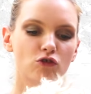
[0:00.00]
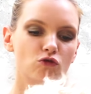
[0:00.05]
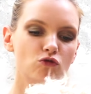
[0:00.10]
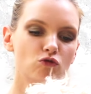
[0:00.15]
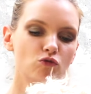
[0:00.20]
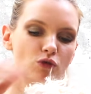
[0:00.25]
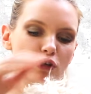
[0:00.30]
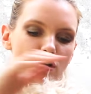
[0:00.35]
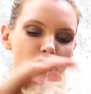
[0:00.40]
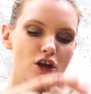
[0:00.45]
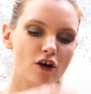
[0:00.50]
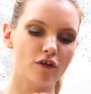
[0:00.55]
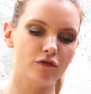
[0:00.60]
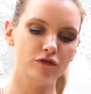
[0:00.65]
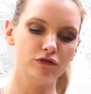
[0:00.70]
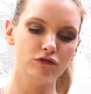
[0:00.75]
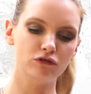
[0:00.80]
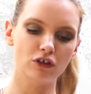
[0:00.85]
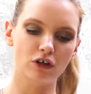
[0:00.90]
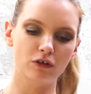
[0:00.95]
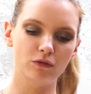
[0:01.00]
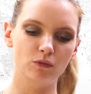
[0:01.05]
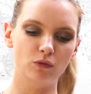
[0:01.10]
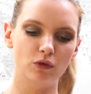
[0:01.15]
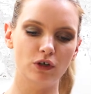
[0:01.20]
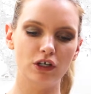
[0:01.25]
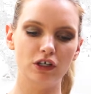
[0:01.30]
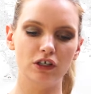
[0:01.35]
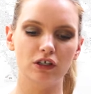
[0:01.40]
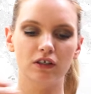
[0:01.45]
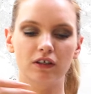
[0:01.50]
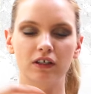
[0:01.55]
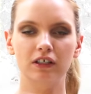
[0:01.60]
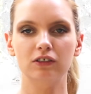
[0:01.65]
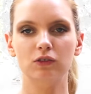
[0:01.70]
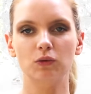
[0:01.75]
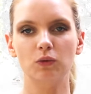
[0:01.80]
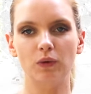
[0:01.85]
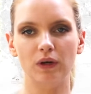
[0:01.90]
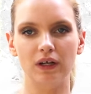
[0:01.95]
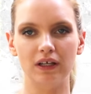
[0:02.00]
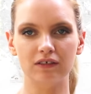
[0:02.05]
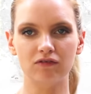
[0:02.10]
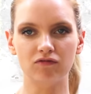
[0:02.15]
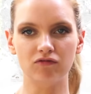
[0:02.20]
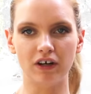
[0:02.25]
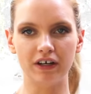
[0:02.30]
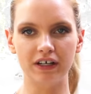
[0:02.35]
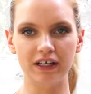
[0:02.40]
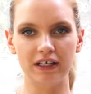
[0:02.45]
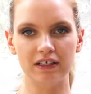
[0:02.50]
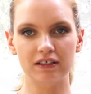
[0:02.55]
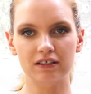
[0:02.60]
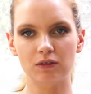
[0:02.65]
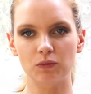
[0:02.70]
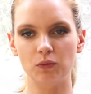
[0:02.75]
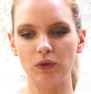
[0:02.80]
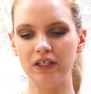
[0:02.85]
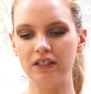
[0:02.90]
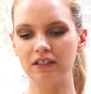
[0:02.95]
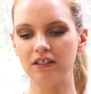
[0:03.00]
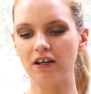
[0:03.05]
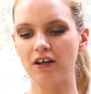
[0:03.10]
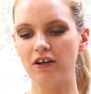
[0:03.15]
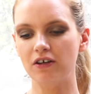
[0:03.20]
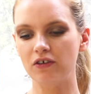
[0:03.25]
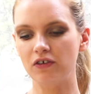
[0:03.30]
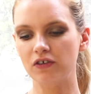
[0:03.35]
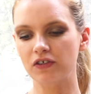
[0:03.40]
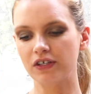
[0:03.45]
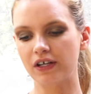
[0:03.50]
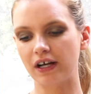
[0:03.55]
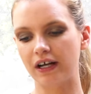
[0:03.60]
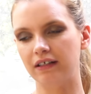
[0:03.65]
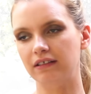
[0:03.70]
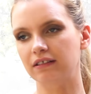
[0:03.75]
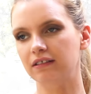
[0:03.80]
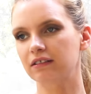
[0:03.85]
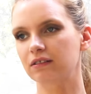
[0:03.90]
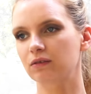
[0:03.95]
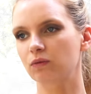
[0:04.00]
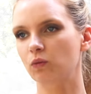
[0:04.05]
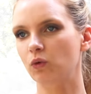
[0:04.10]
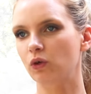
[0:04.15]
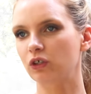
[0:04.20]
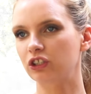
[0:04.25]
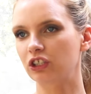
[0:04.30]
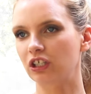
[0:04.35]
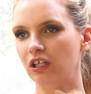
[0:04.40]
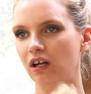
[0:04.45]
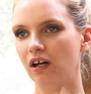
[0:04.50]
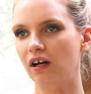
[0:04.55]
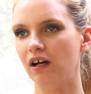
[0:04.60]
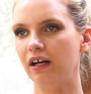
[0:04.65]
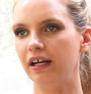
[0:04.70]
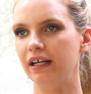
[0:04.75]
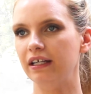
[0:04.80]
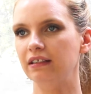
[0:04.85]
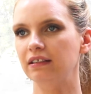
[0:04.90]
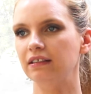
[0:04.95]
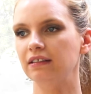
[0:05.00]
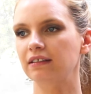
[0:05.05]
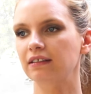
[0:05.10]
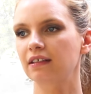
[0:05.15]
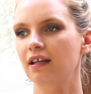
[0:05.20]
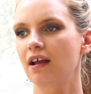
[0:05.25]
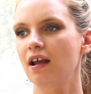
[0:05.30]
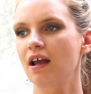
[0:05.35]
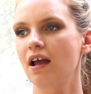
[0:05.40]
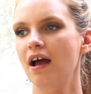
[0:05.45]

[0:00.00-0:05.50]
We love you, don't we? He's always running into windows and washing lines,